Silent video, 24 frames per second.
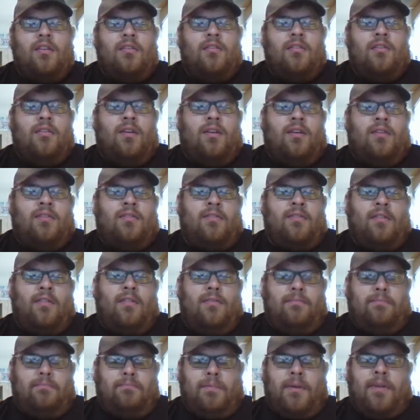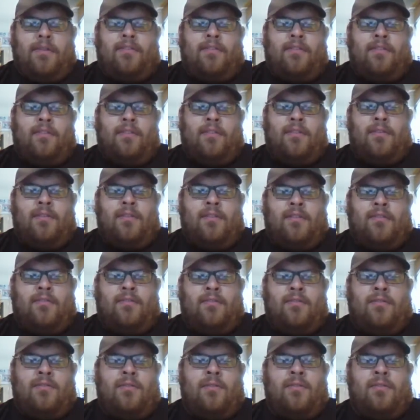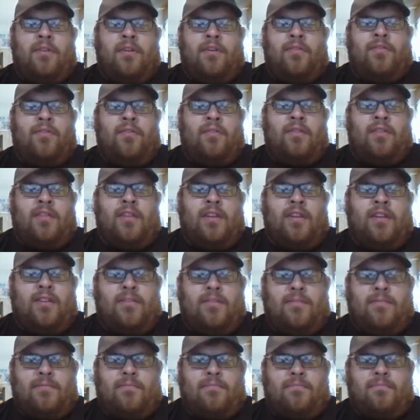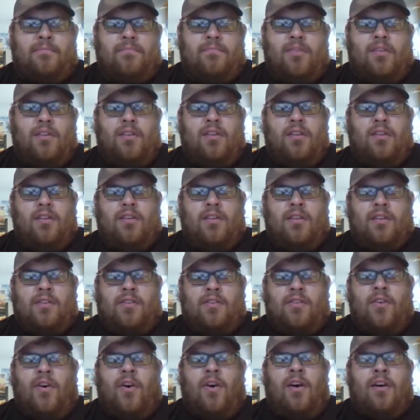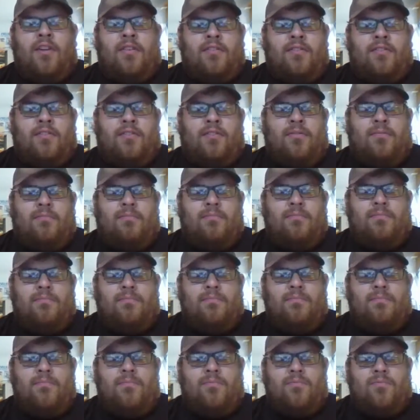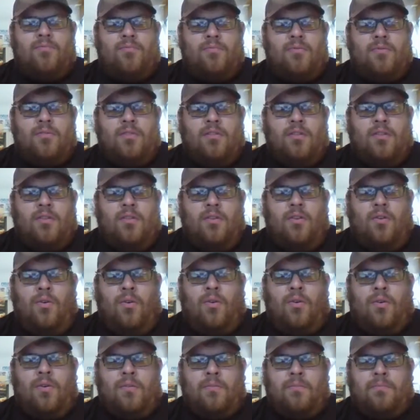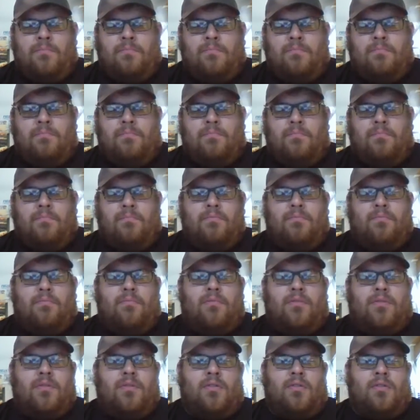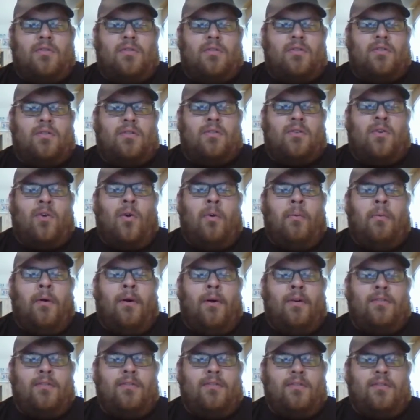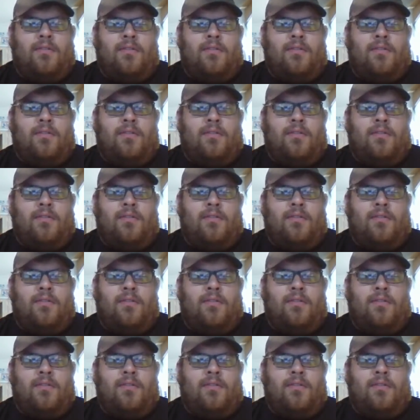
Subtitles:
Well, basically Unix was no different than like DOS or COBOL.